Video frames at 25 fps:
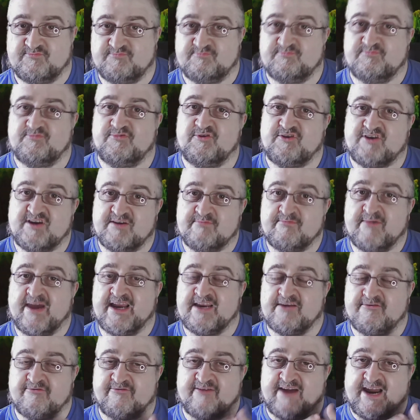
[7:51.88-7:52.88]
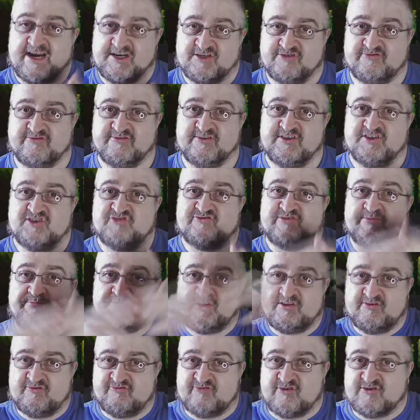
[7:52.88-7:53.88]
who can manufacture and distribute
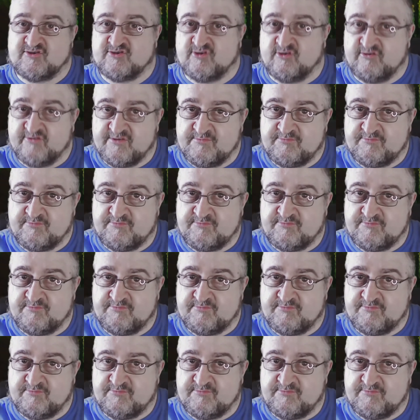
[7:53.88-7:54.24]
the drugs all over the